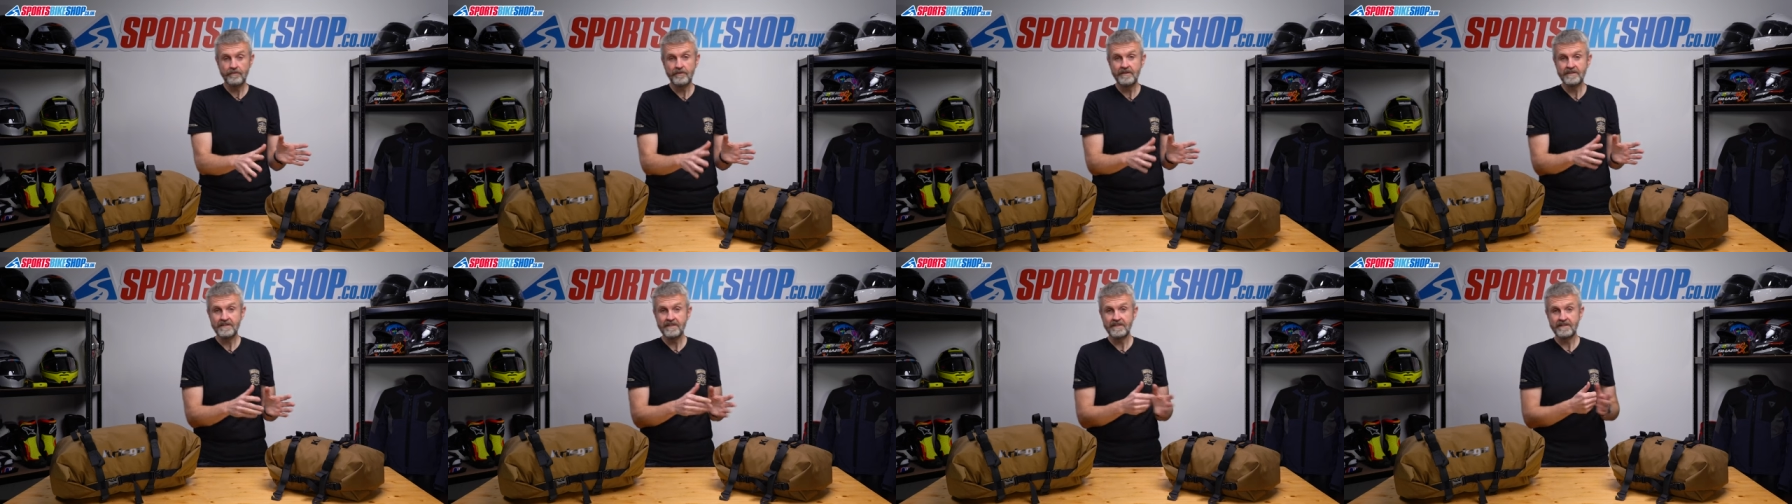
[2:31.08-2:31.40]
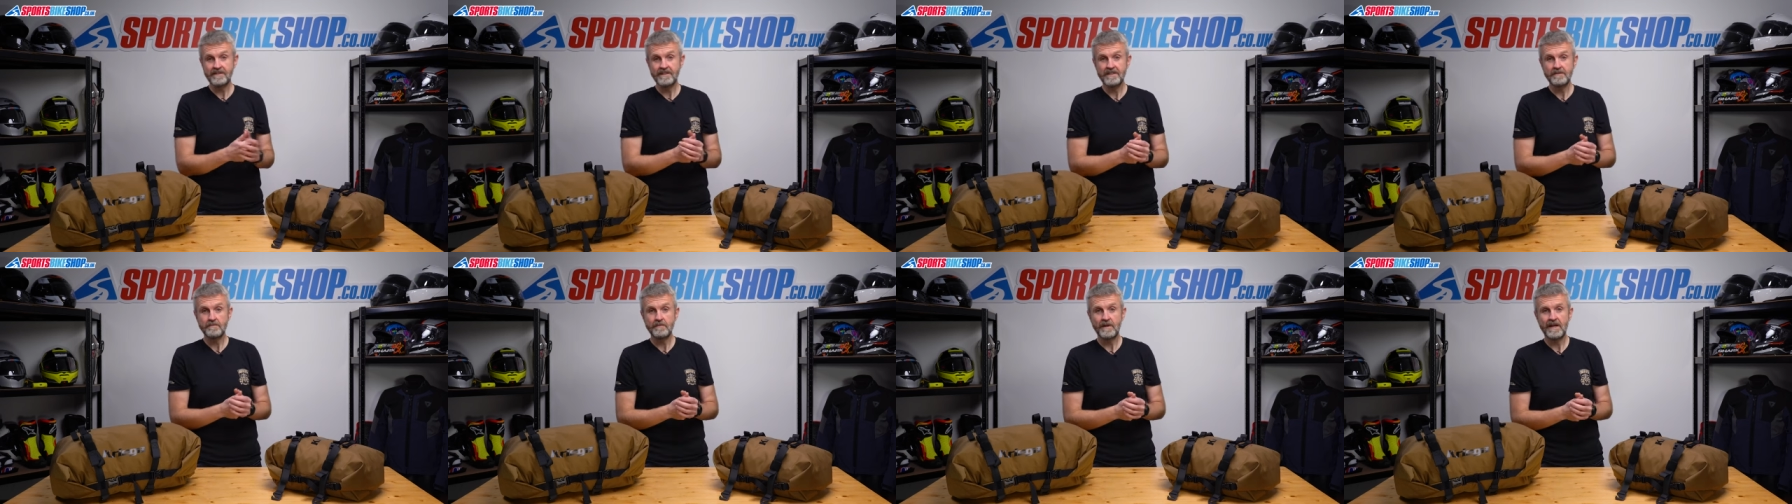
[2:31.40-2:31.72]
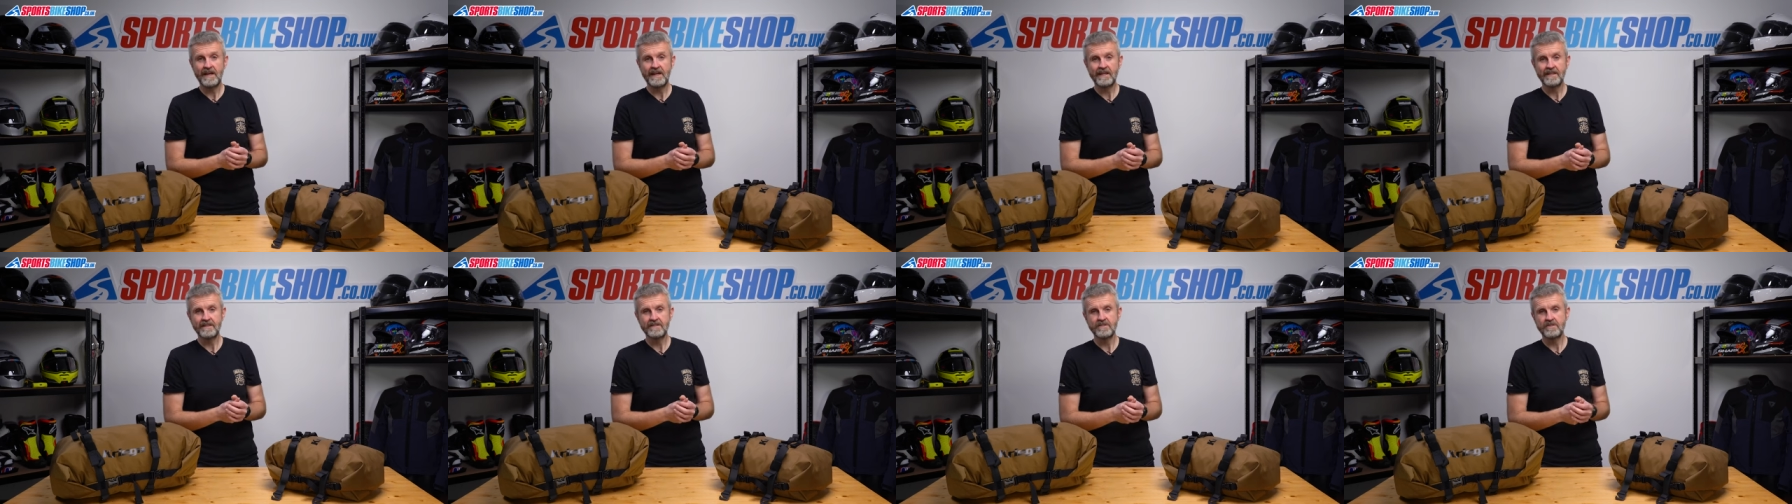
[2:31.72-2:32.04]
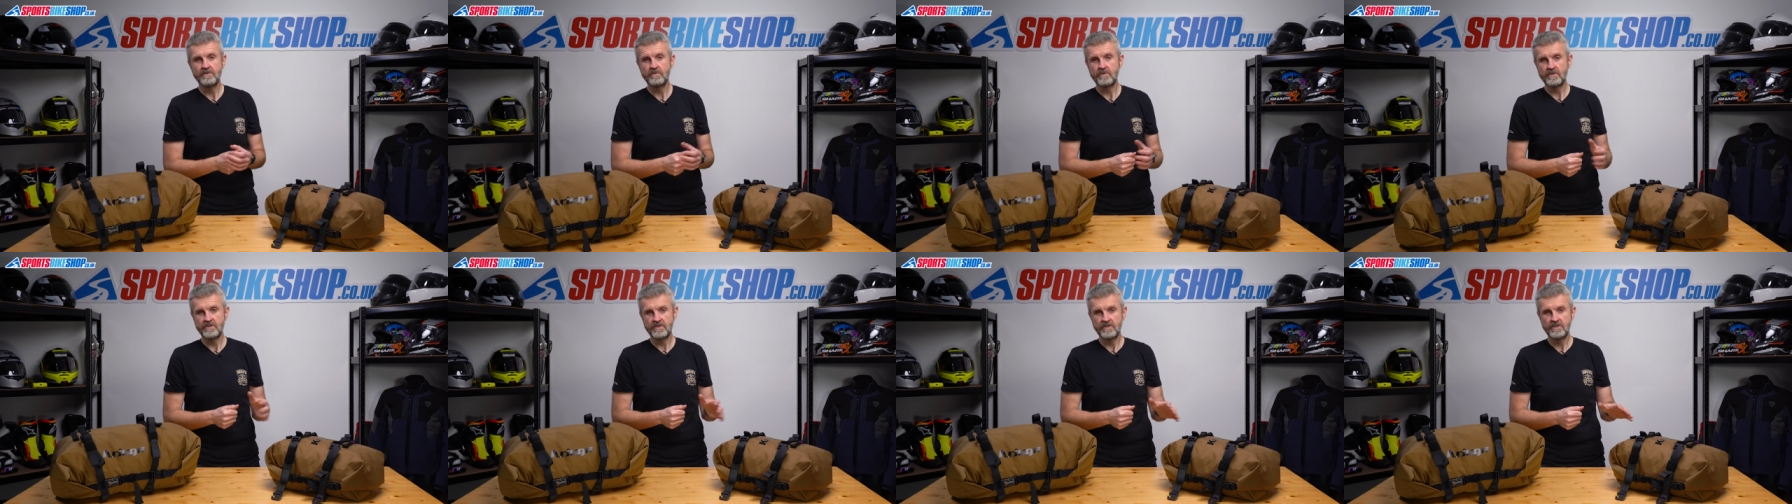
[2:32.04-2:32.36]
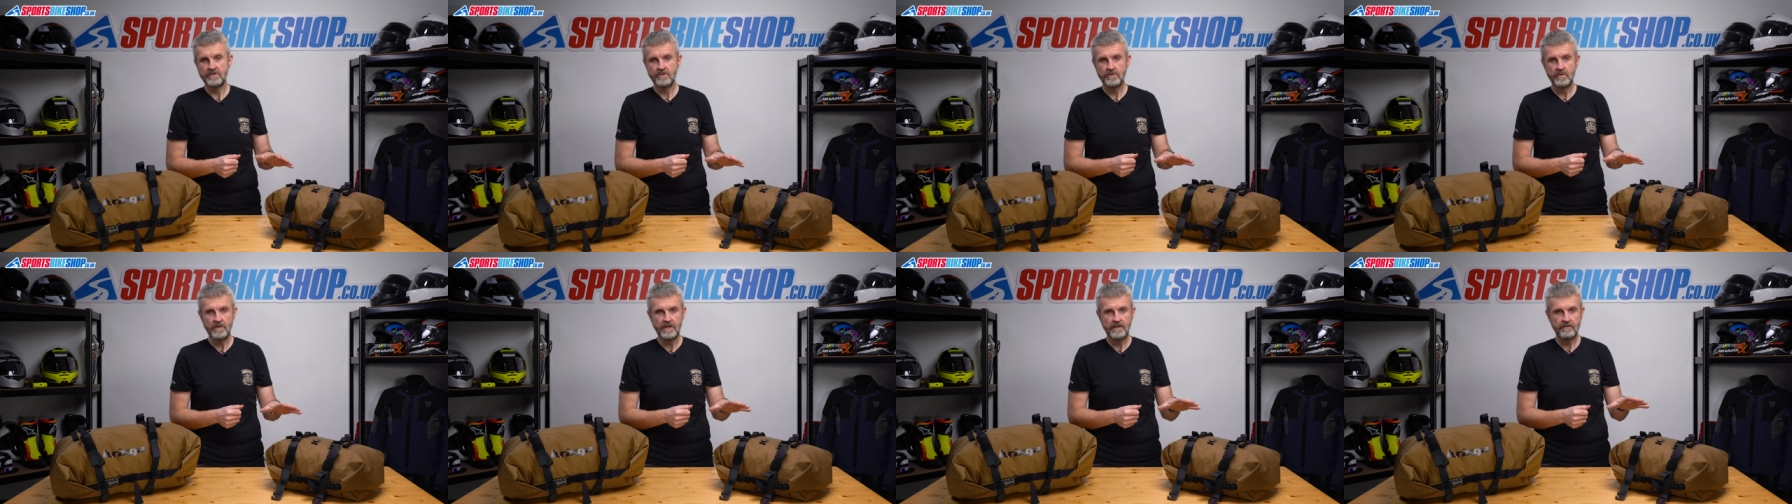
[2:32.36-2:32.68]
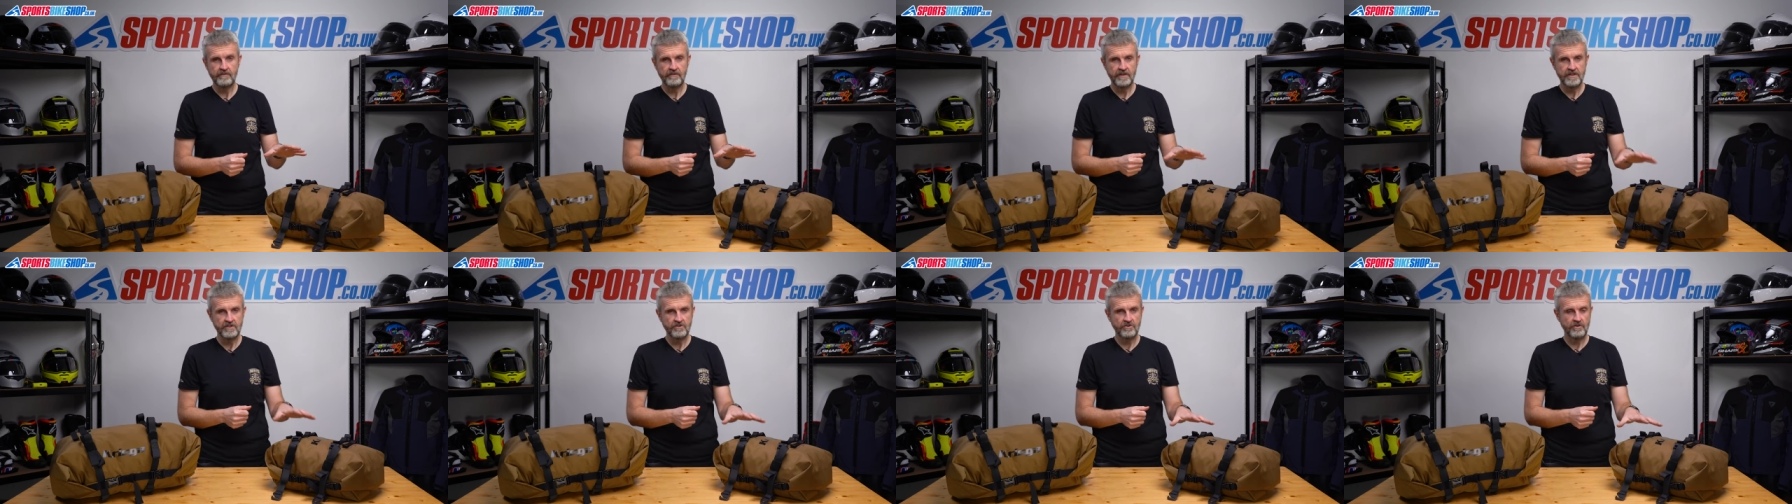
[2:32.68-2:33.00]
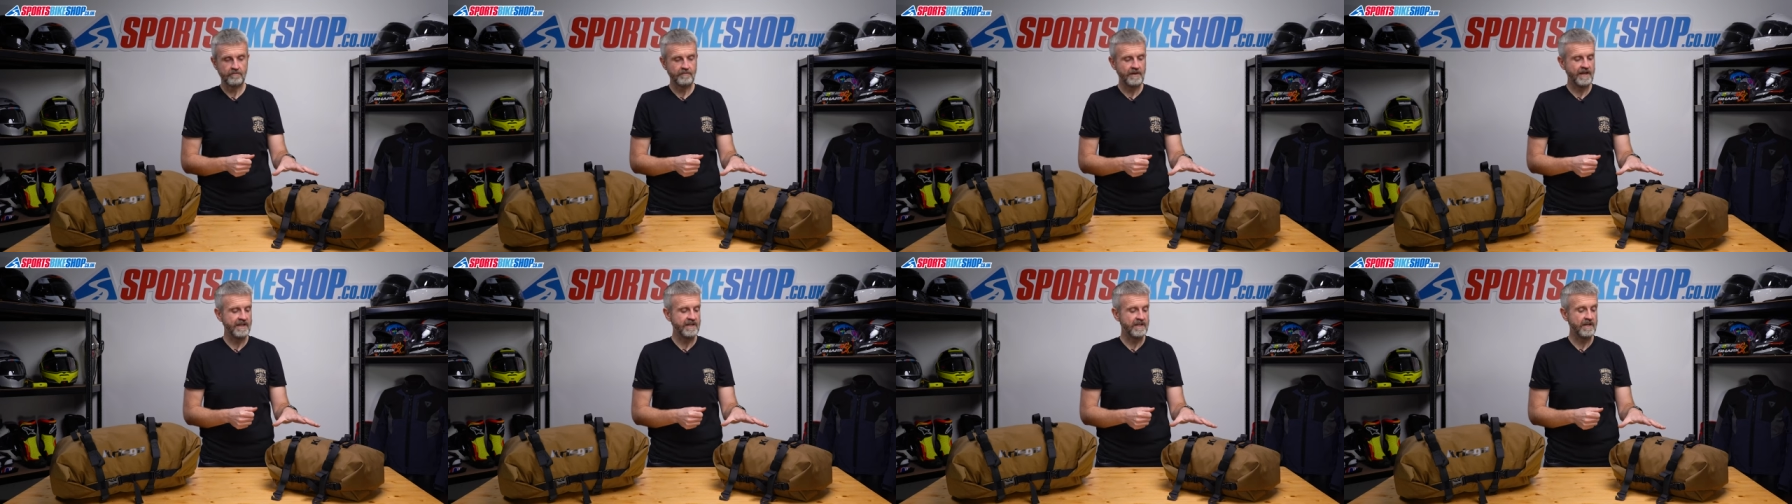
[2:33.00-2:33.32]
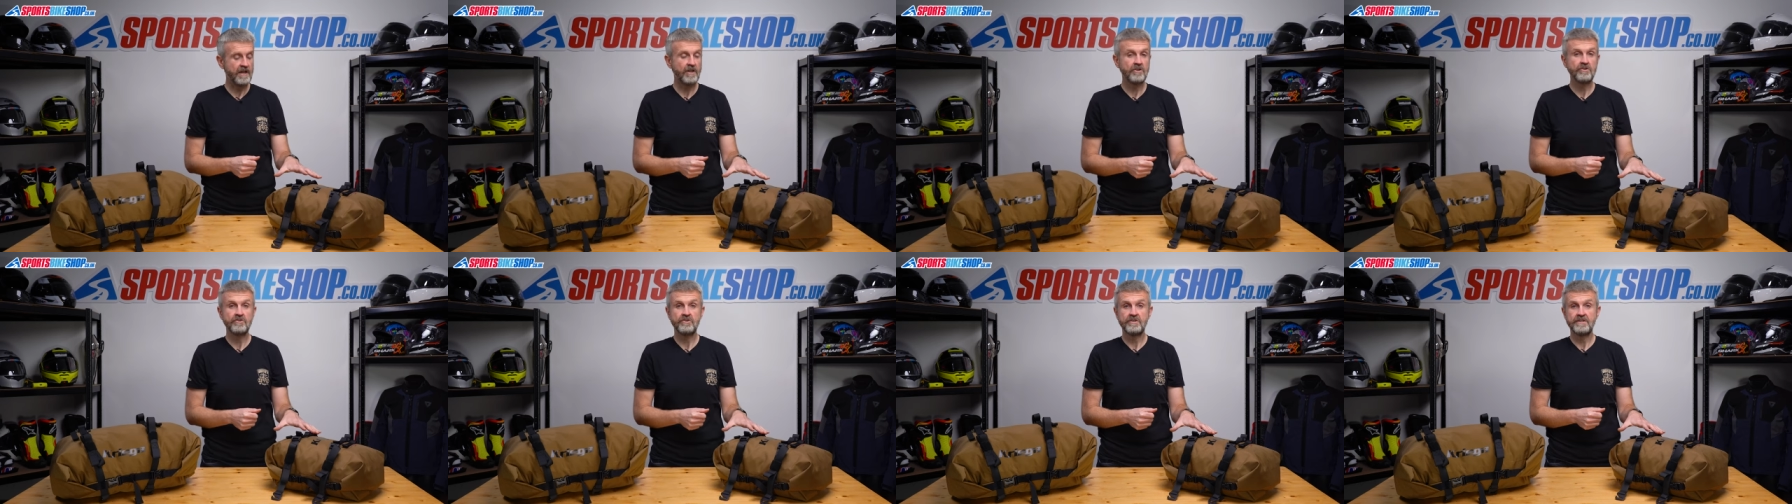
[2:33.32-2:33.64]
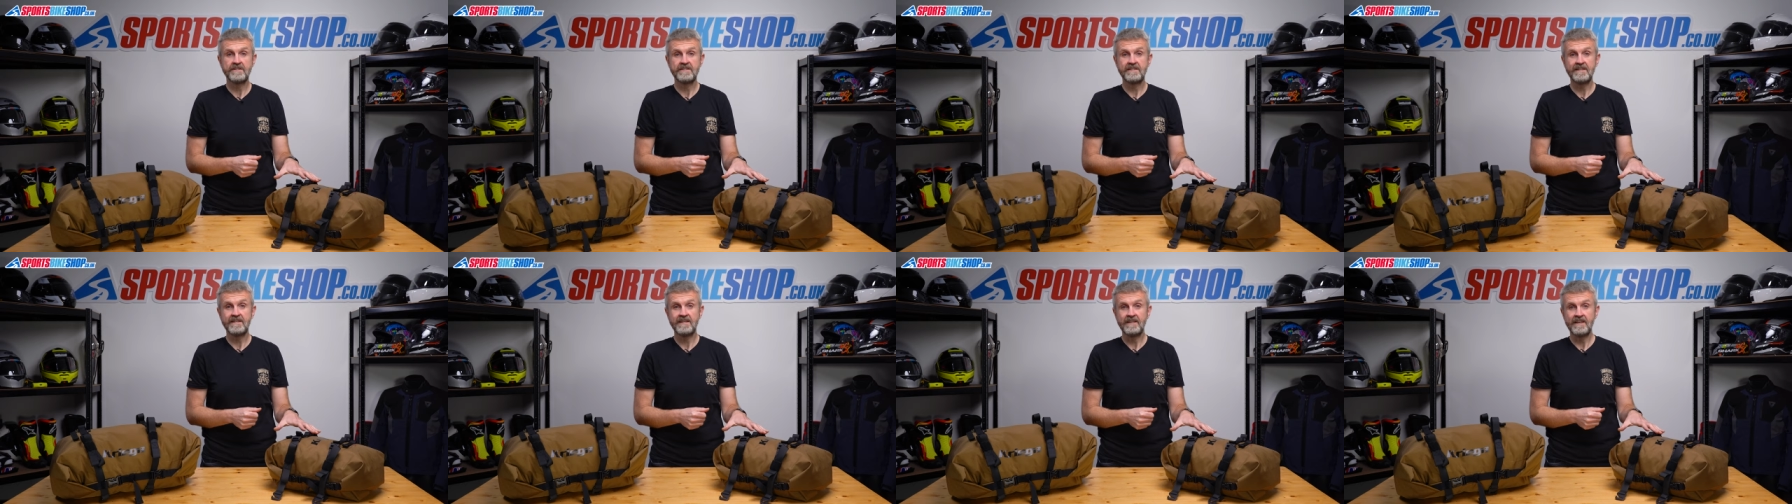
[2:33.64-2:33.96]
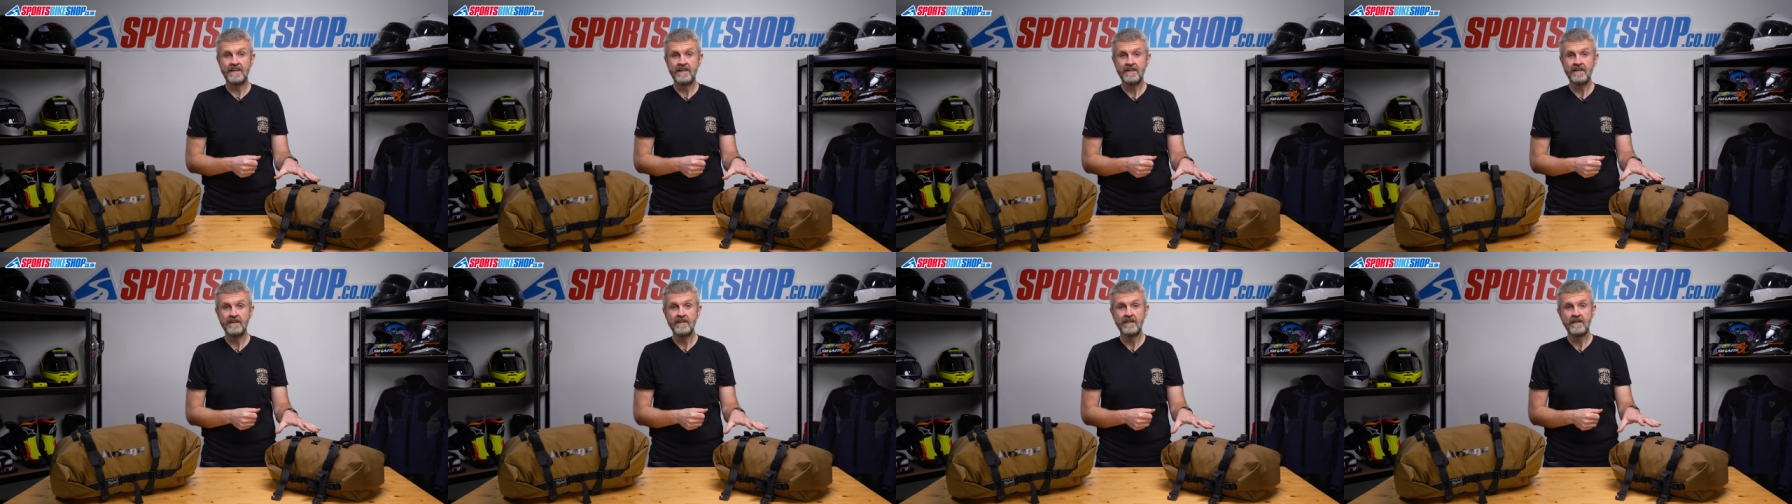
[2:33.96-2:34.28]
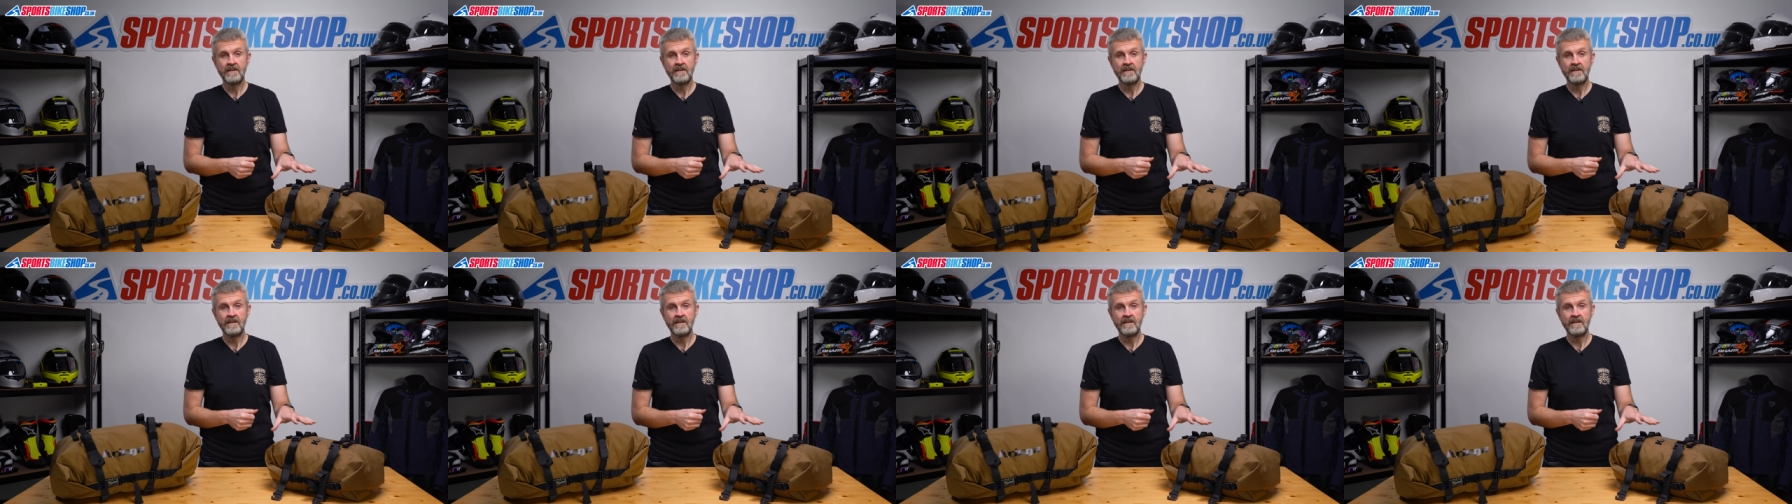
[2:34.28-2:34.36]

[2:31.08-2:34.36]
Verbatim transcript: fitted this bag to a Suzuki V-Strom 800DE